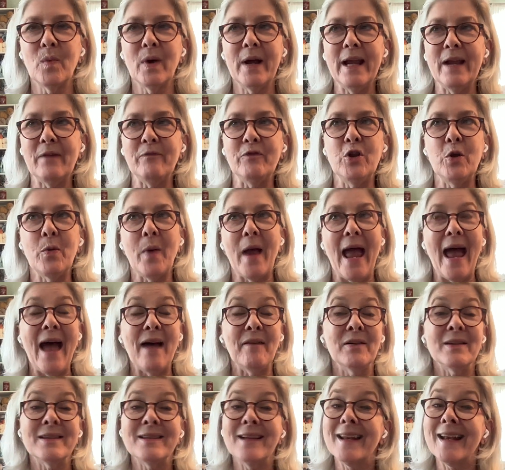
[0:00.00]
If you
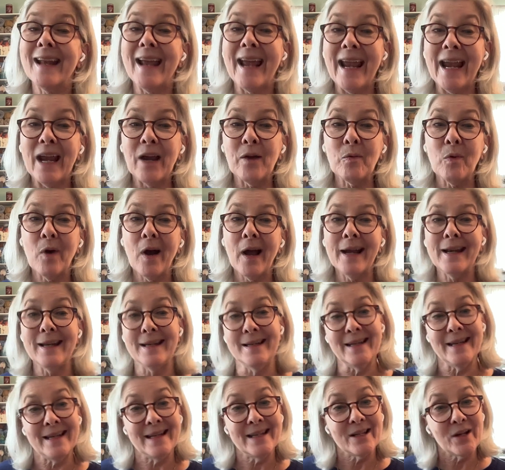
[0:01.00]
haven't done a hayride, you
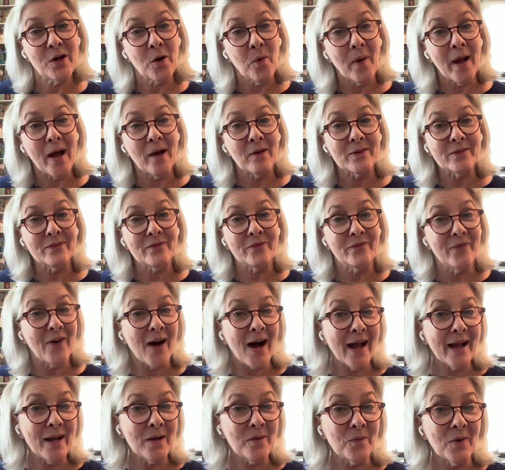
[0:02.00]
need to go out and
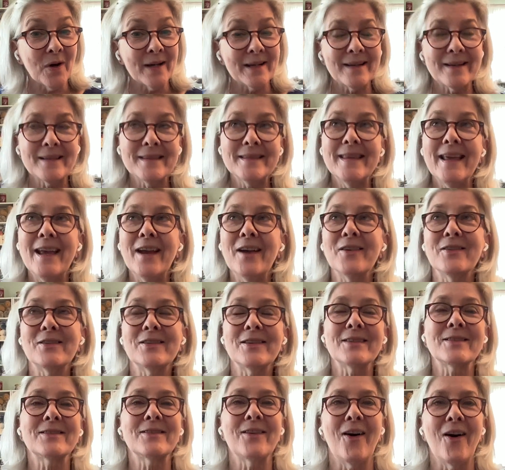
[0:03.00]
find one because they are
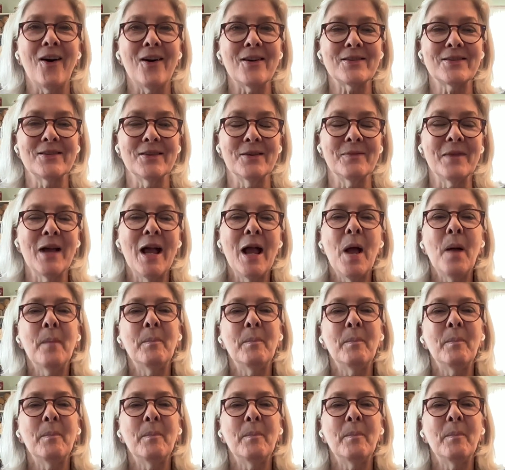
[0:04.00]
just awesome.